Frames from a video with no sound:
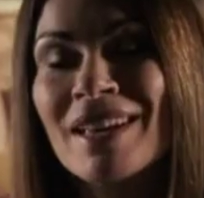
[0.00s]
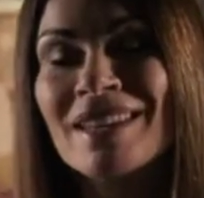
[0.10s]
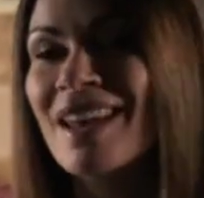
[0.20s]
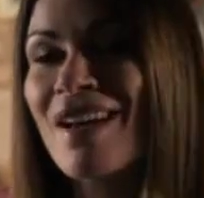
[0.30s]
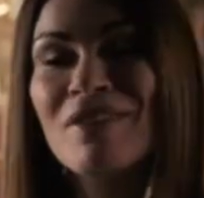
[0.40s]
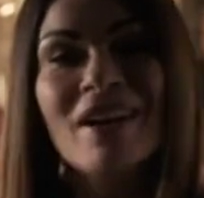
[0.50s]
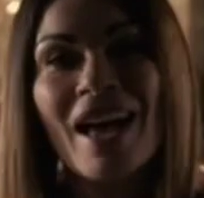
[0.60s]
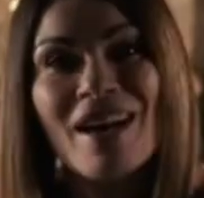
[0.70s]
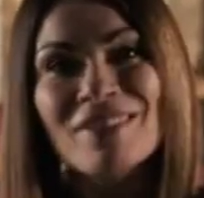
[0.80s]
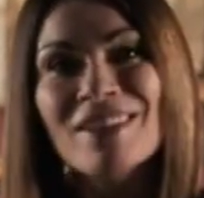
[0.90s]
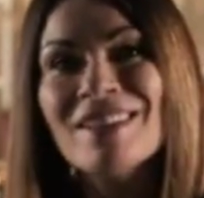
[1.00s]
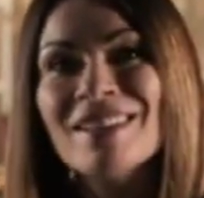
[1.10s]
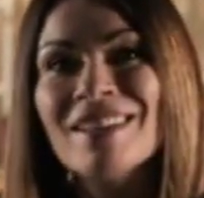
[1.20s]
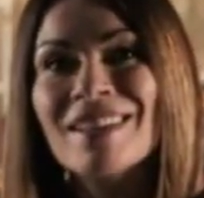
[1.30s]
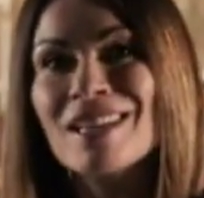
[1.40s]
He never ever
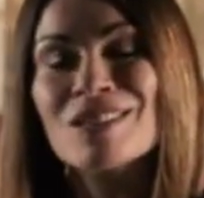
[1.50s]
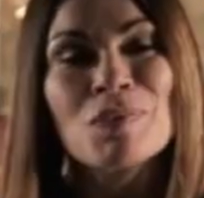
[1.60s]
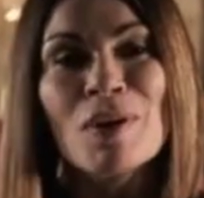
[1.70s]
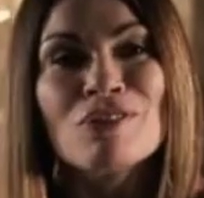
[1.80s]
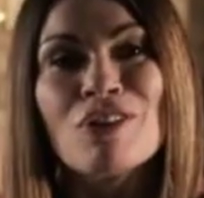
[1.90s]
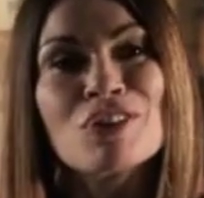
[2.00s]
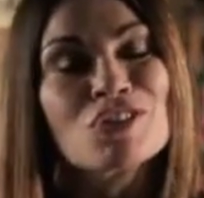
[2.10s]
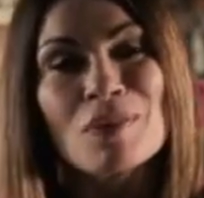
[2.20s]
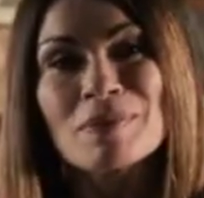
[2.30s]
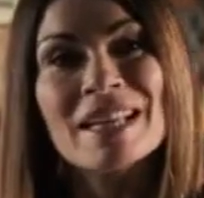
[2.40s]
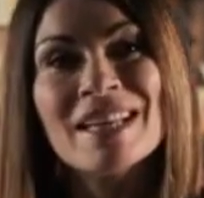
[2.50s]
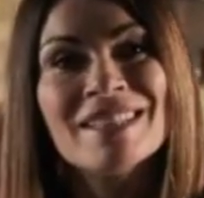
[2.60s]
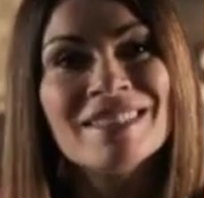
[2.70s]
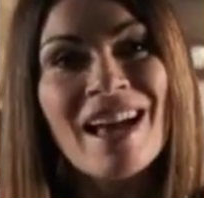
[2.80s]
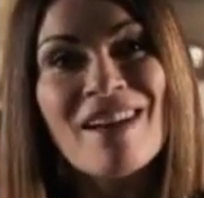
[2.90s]
gets a word wrong or drops it
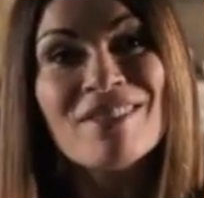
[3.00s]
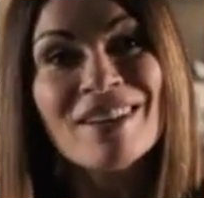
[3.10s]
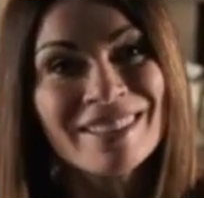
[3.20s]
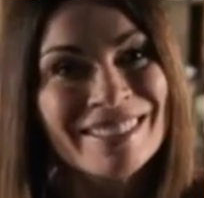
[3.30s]
ever.